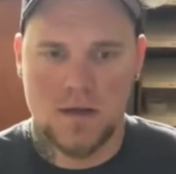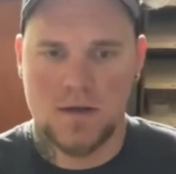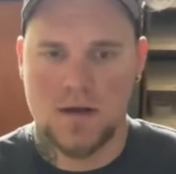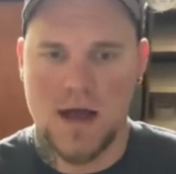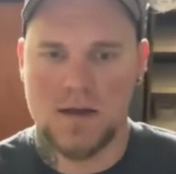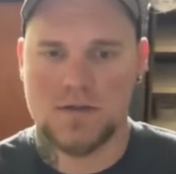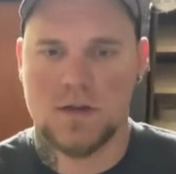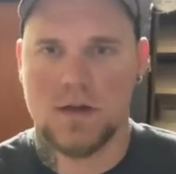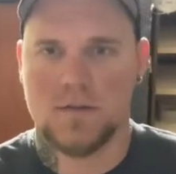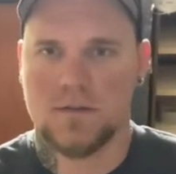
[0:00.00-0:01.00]
Not
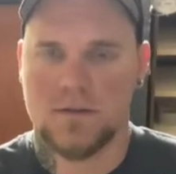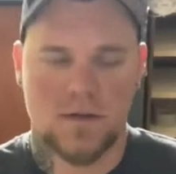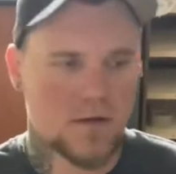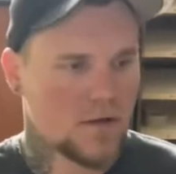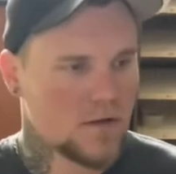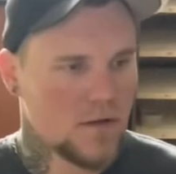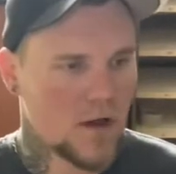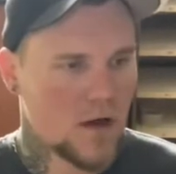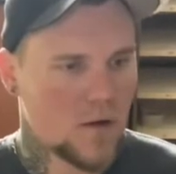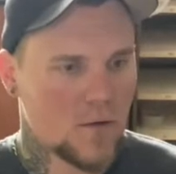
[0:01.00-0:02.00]
just, you
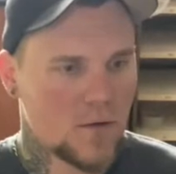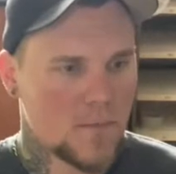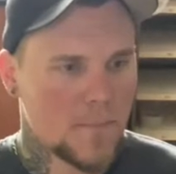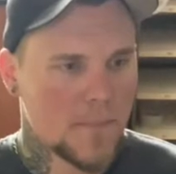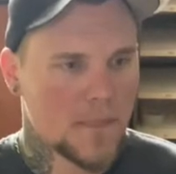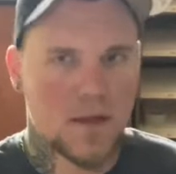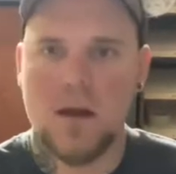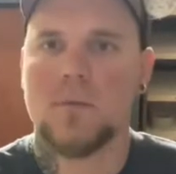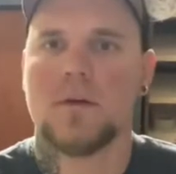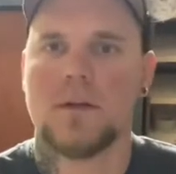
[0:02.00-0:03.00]
know, kind
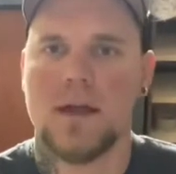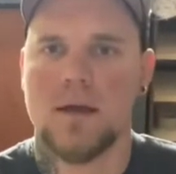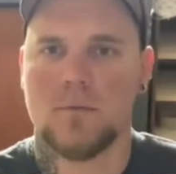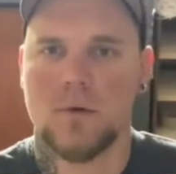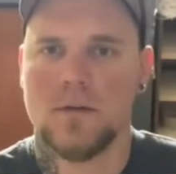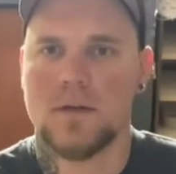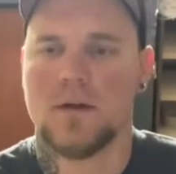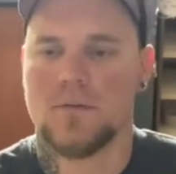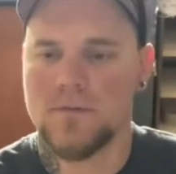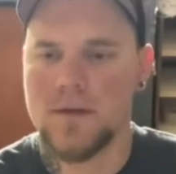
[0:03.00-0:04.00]
of where the, where
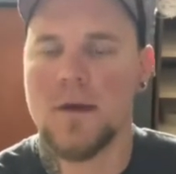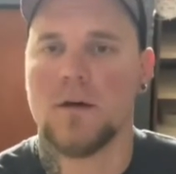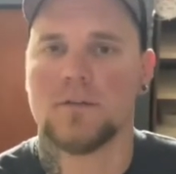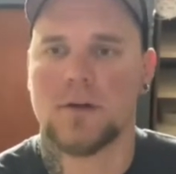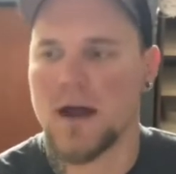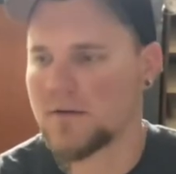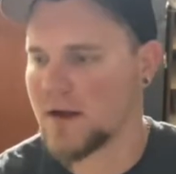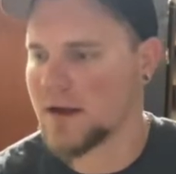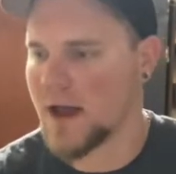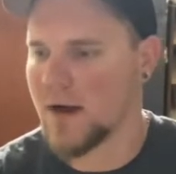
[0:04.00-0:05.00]
the females are at
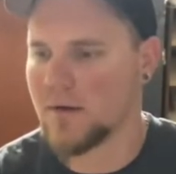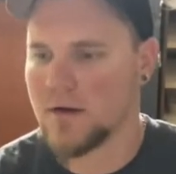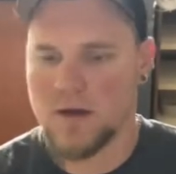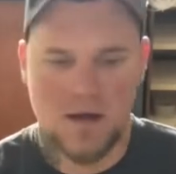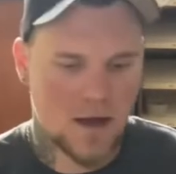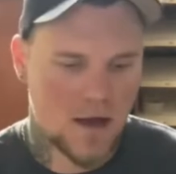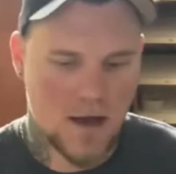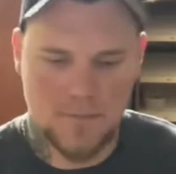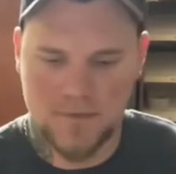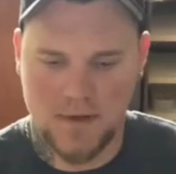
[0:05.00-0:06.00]
right now.
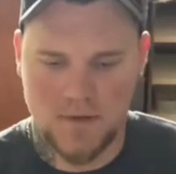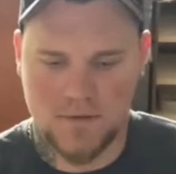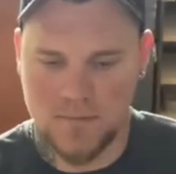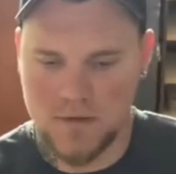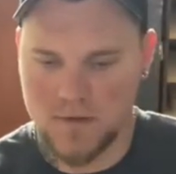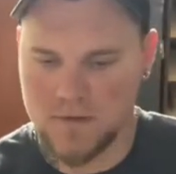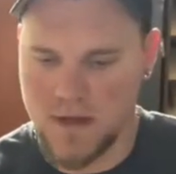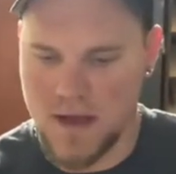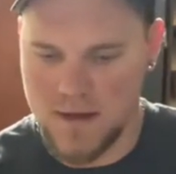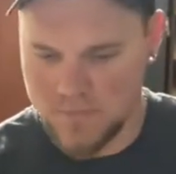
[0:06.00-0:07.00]
I'm um, seeing some good
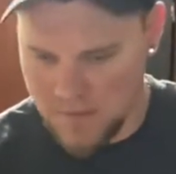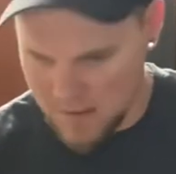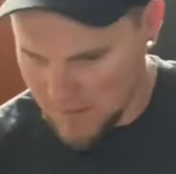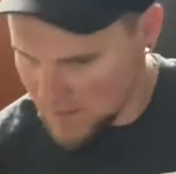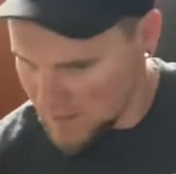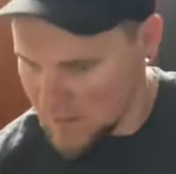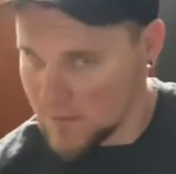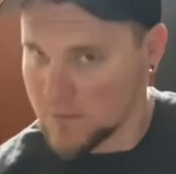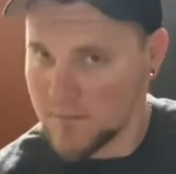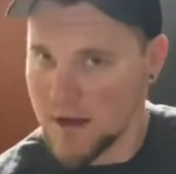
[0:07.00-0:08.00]
signs, maybe
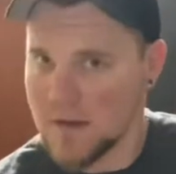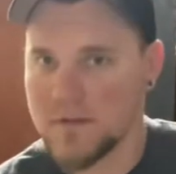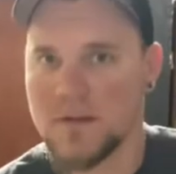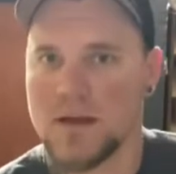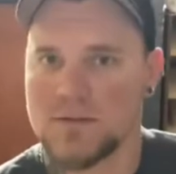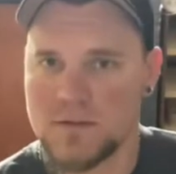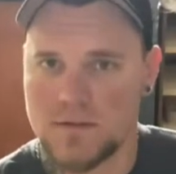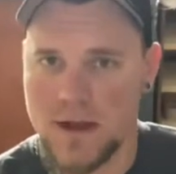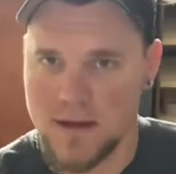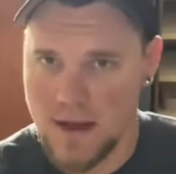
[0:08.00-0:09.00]
some ovulations
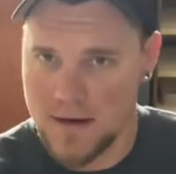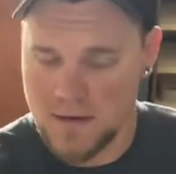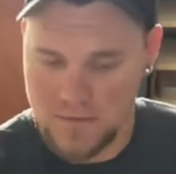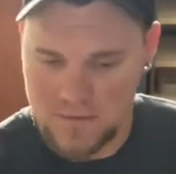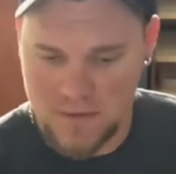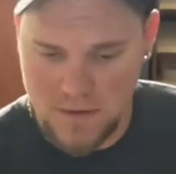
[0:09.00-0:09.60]
I kind of can see